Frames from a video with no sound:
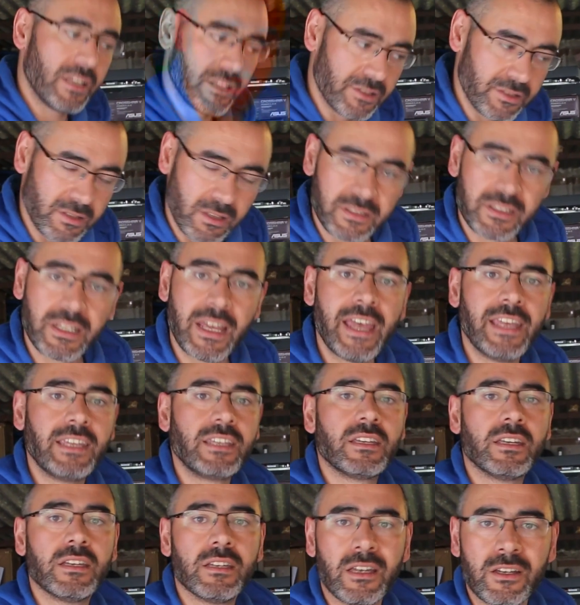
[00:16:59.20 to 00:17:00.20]
It'll
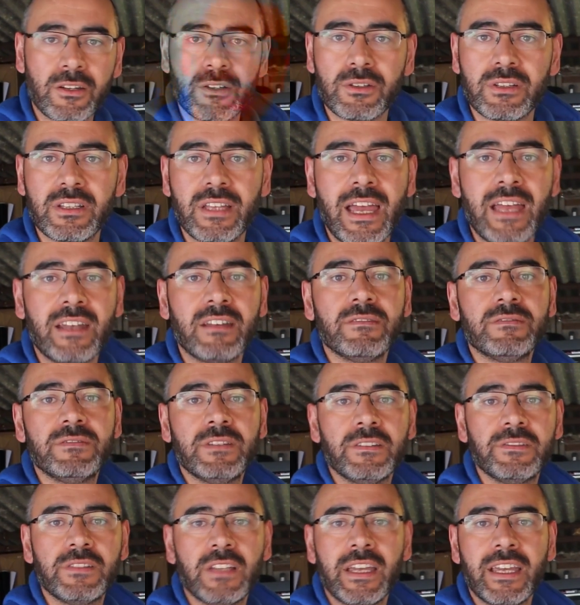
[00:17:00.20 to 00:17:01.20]
take a good 10,
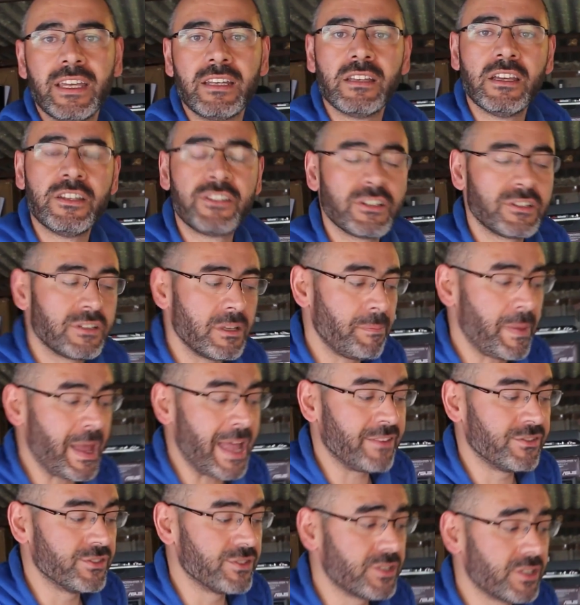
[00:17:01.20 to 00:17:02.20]
15, it just
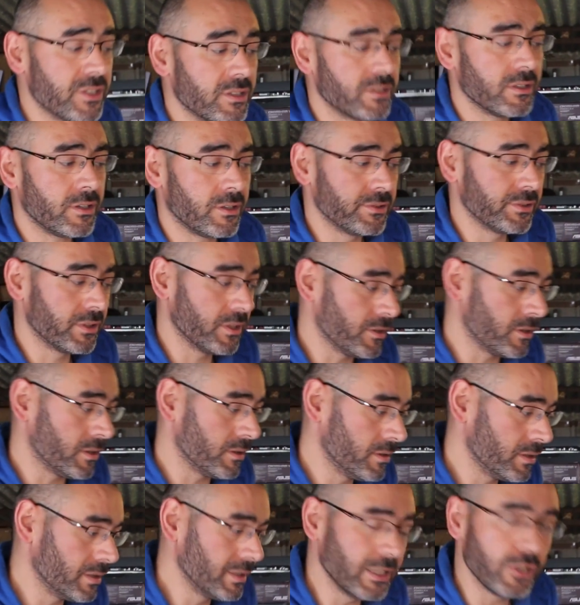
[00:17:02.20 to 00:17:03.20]
depends on
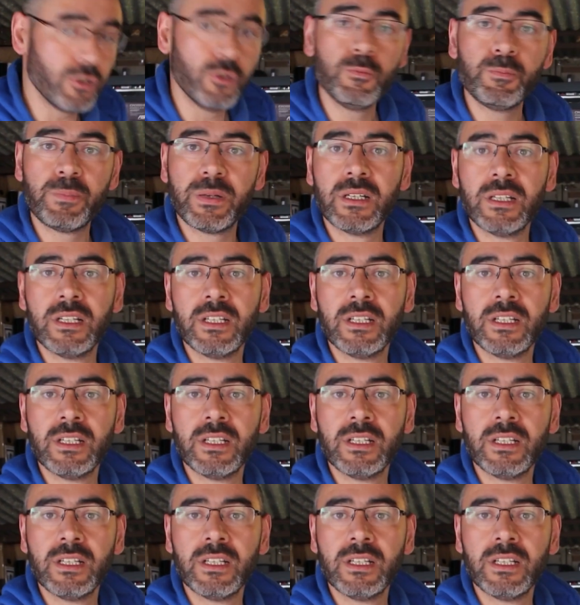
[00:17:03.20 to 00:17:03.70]
your loop